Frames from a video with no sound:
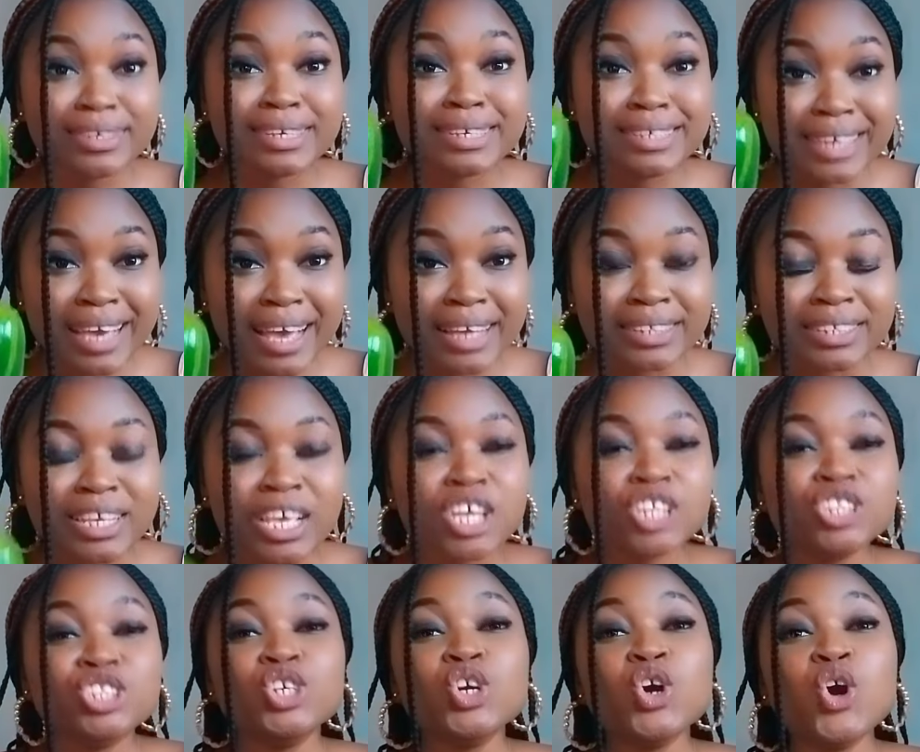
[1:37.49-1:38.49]
Yes,
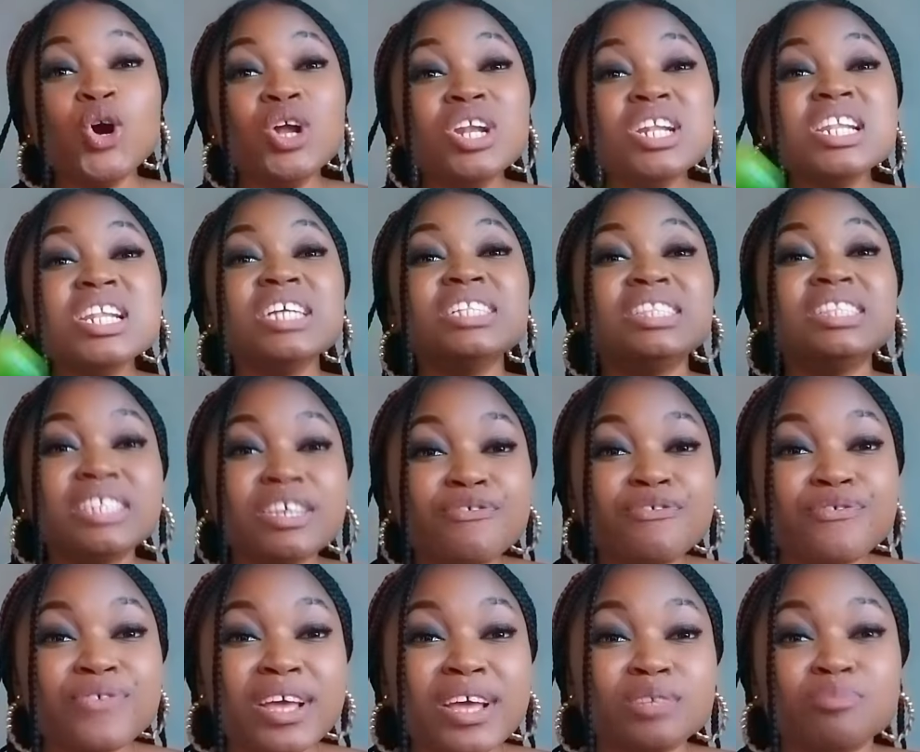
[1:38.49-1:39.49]
the only
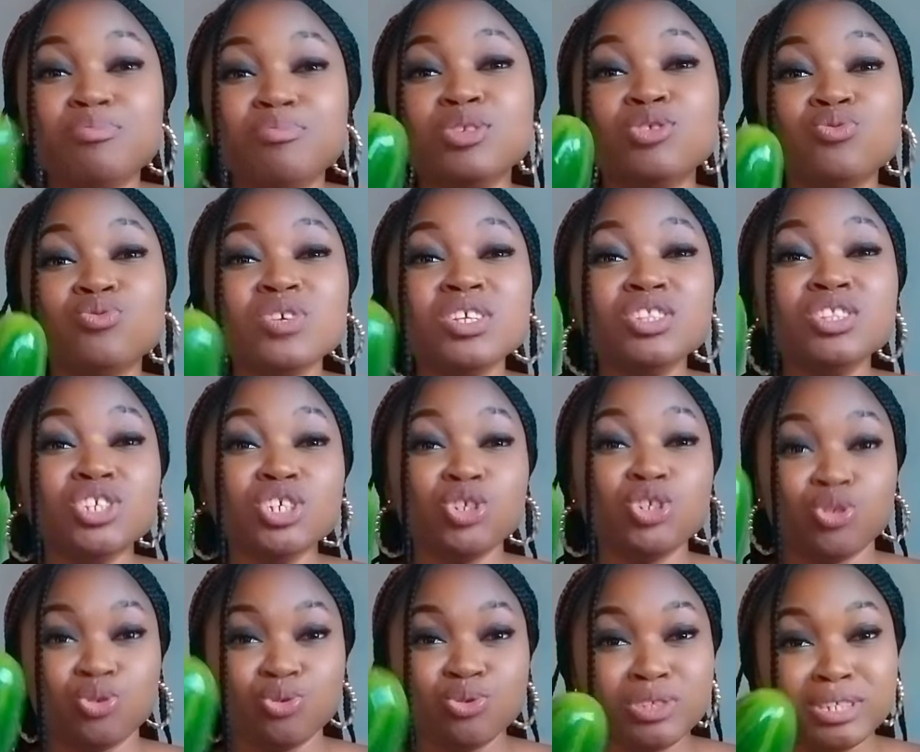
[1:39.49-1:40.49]
difference between
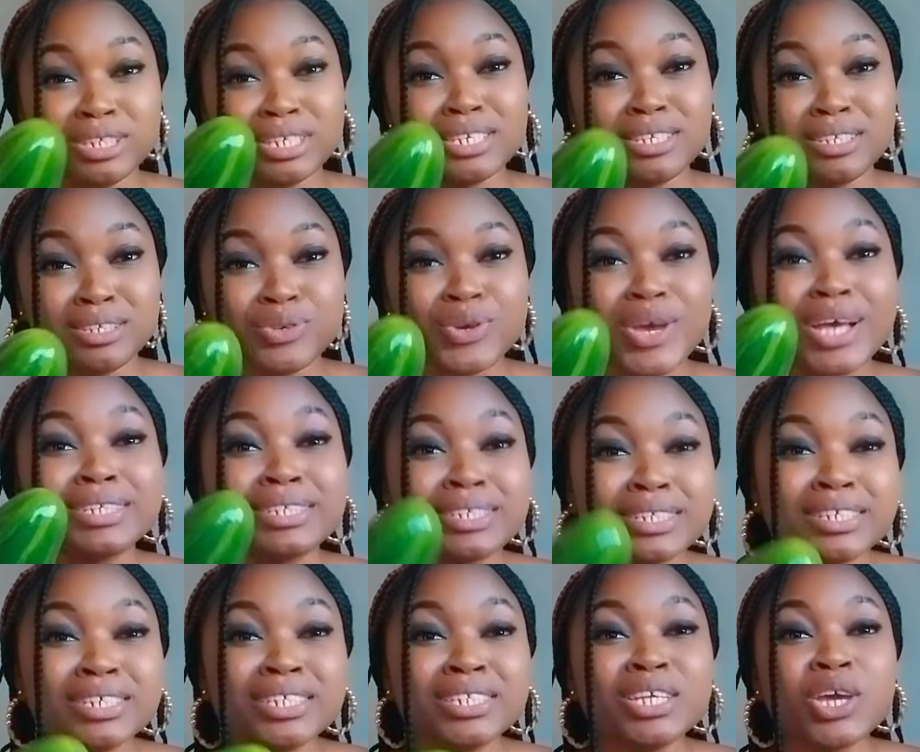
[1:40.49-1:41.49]
these two things you are
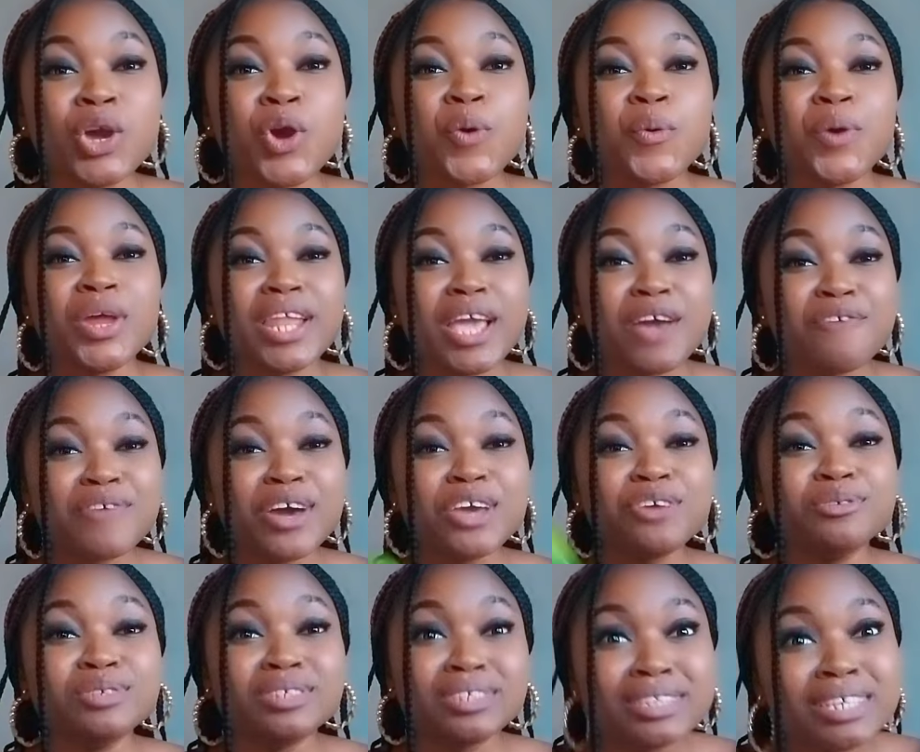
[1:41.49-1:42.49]
seeing whenever
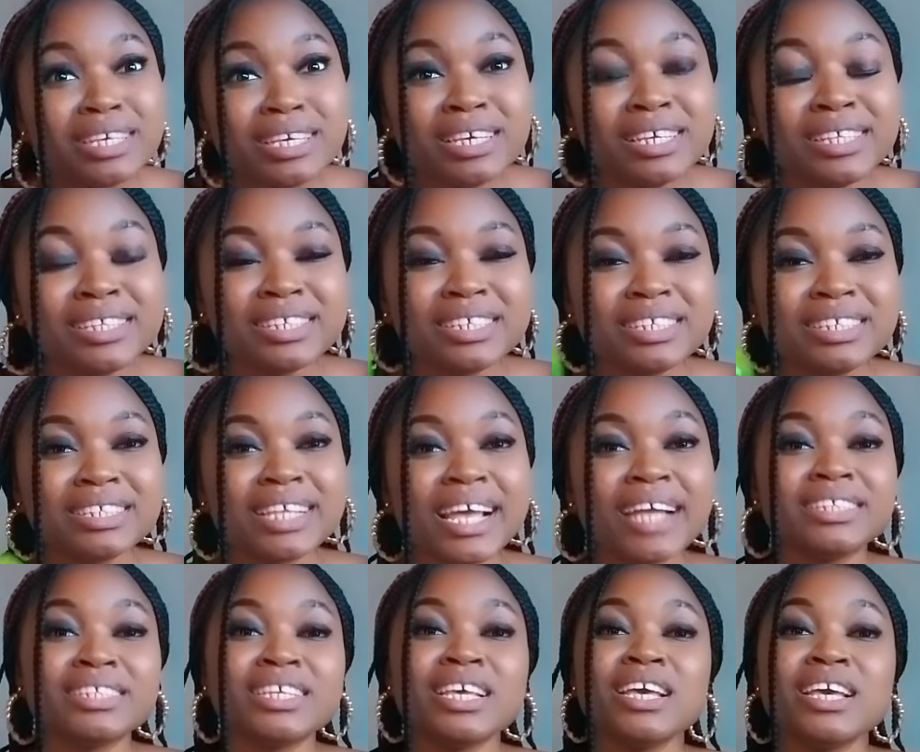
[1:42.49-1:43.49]
you see it is
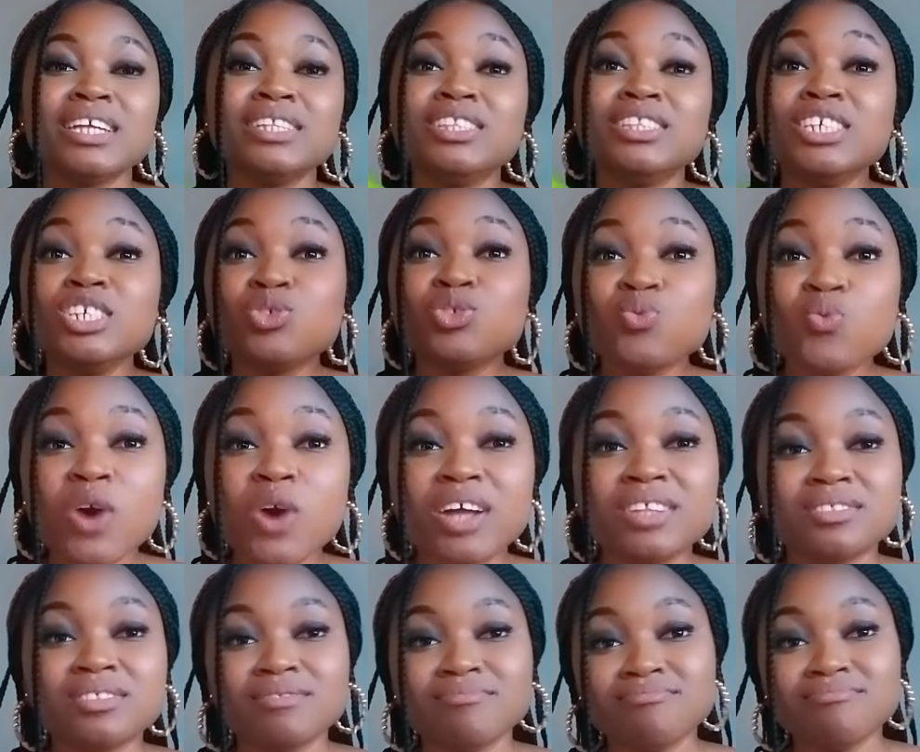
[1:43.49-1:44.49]
that this
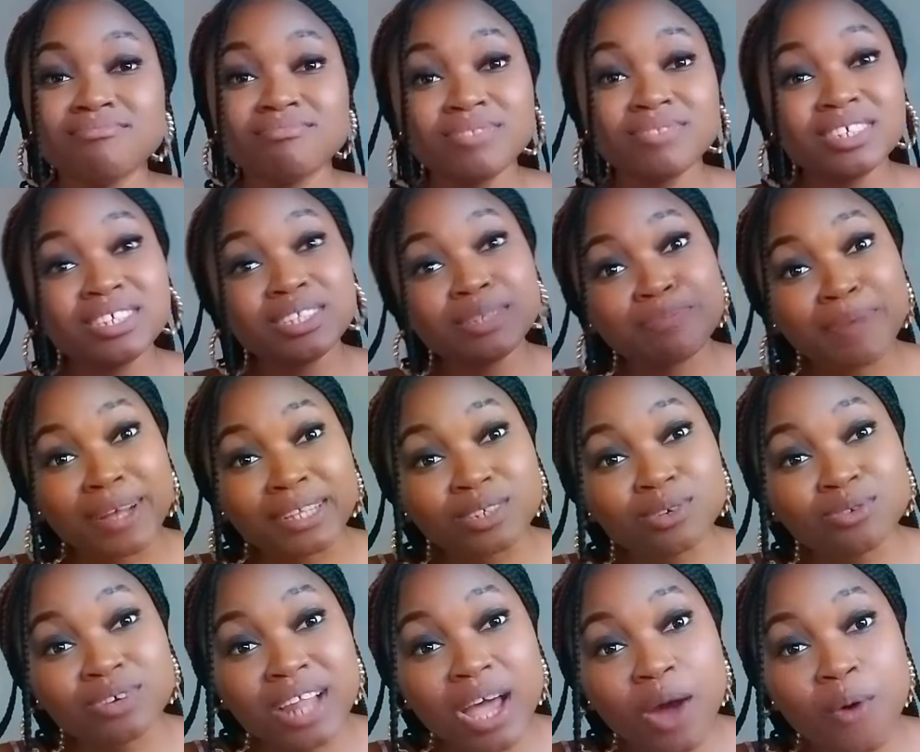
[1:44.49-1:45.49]
one, this
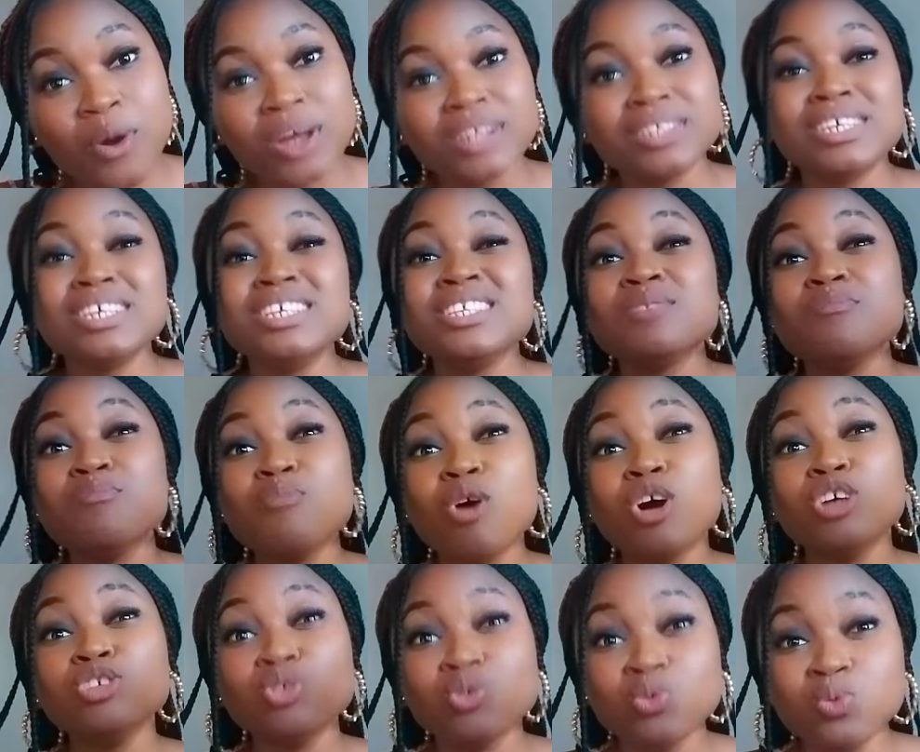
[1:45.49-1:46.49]
particular one, is
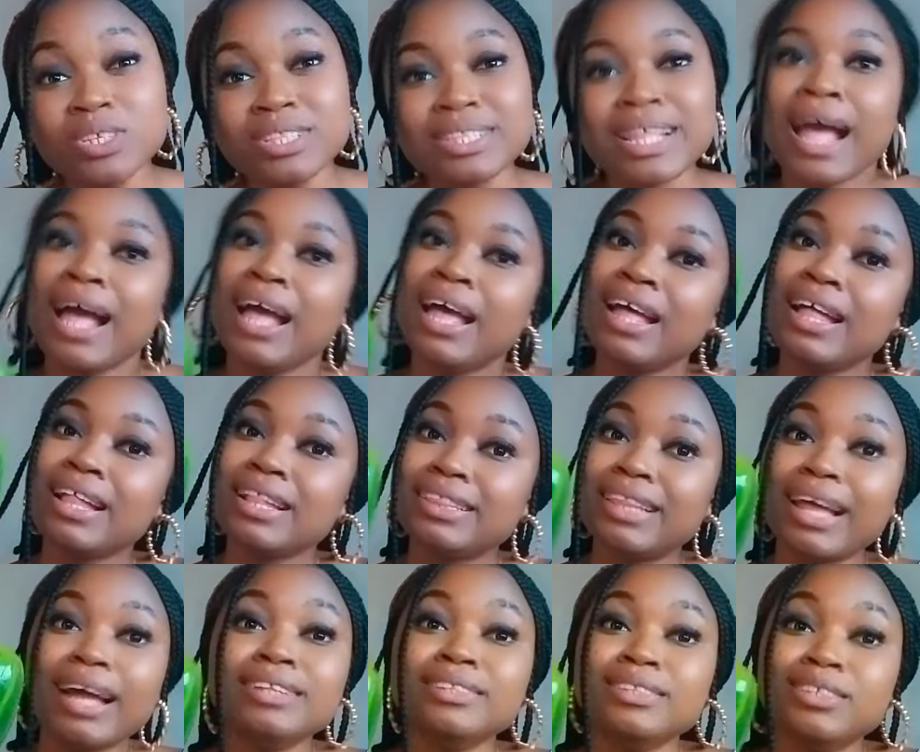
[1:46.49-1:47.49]
more sweeter
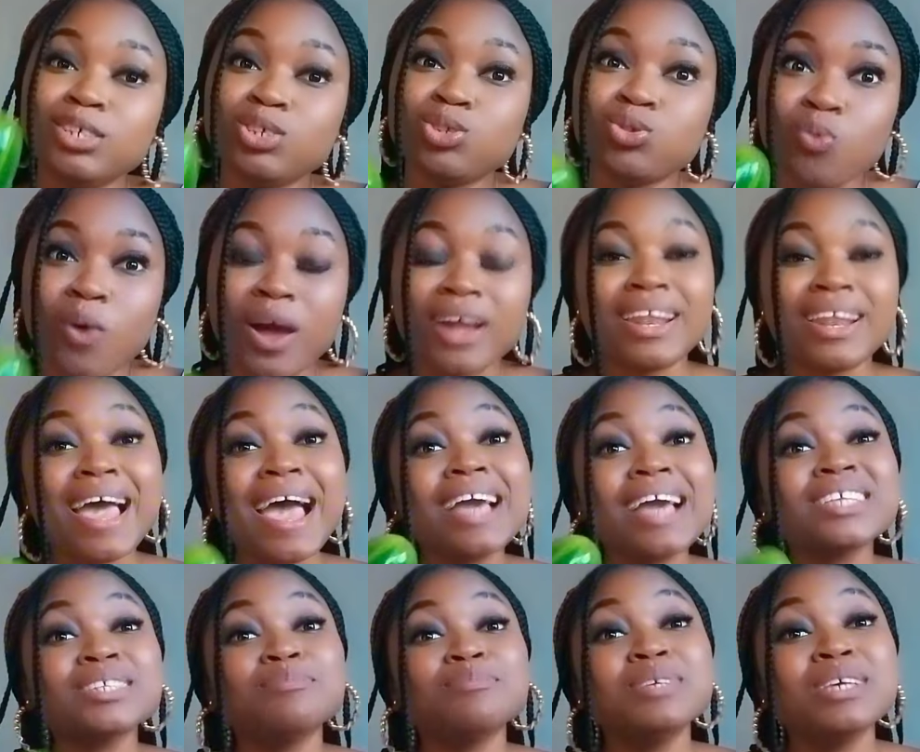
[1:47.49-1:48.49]
than this one.
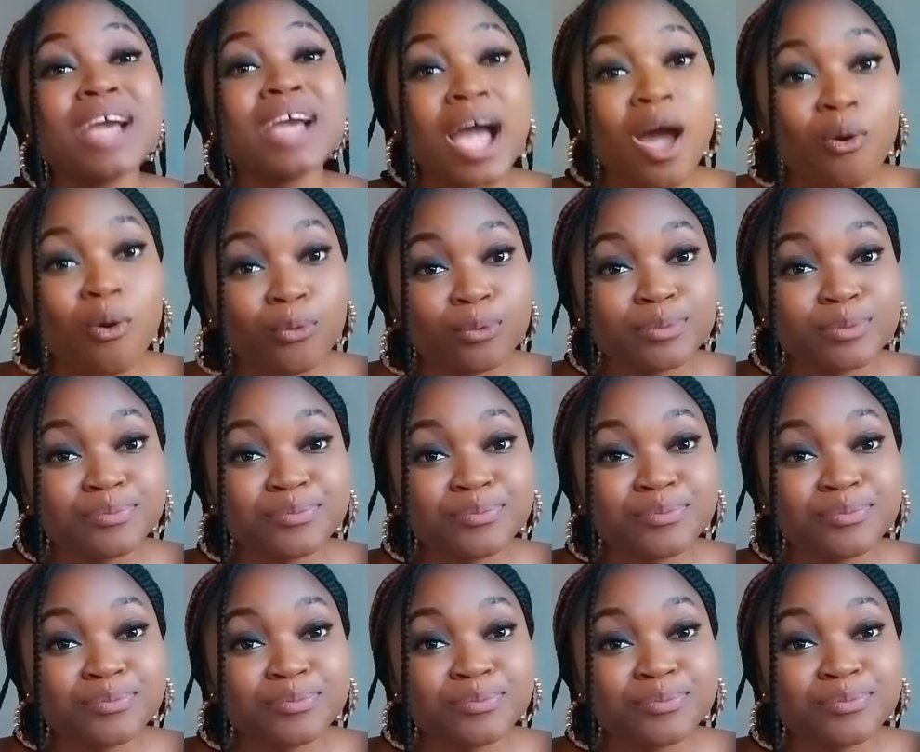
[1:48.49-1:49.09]
Ask me how.